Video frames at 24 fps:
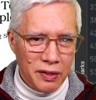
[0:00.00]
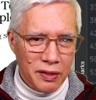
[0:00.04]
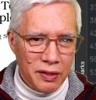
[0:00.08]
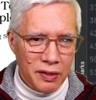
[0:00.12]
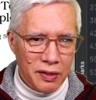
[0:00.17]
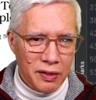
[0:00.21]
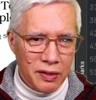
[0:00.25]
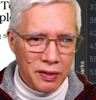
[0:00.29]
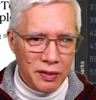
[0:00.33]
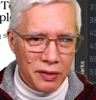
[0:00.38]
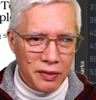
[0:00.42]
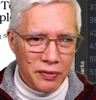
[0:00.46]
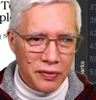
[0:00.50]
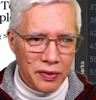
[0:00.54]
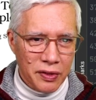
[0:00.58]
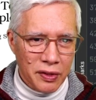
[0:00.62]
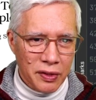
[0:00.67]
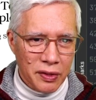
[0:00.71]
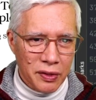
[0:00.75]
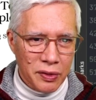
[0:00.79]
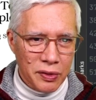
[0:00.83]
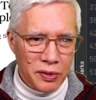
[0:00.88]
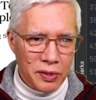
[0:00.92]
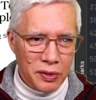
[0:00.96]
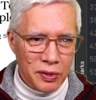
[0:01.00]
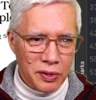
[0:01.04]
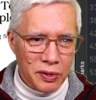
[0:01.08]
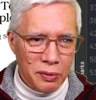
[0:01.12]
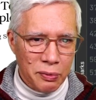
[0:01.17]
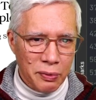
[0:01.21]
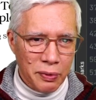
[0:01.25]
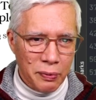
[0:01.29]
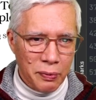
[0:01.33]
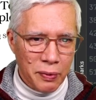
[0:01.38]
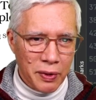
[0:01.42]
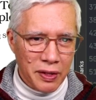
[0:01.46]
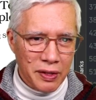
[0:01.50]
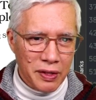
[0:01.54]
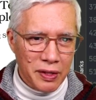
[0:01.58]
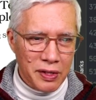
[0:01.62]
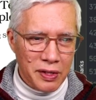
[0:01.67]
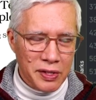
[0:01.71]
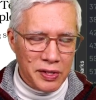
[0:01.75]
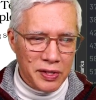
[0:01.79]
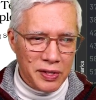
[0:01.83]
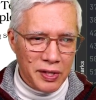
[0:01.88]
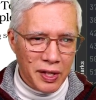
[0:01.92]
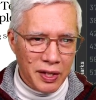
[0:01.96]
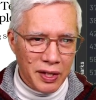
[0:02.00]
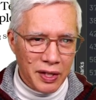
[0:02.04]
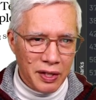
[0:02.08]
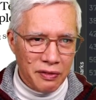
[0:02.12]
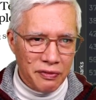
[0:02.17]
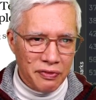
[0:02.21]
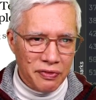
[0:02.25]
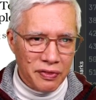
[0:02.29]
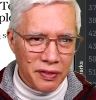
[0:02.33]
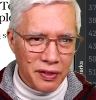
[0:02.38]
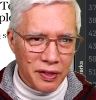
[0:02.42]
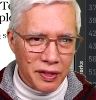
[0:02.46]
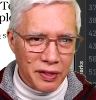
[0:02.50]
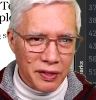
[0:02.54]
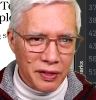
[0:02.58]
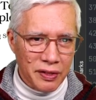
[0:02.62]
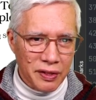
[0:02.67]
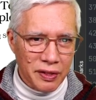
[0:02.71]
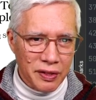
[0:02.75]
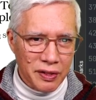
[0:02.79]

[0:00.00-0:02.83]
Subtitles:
of the user. So we want a second friend.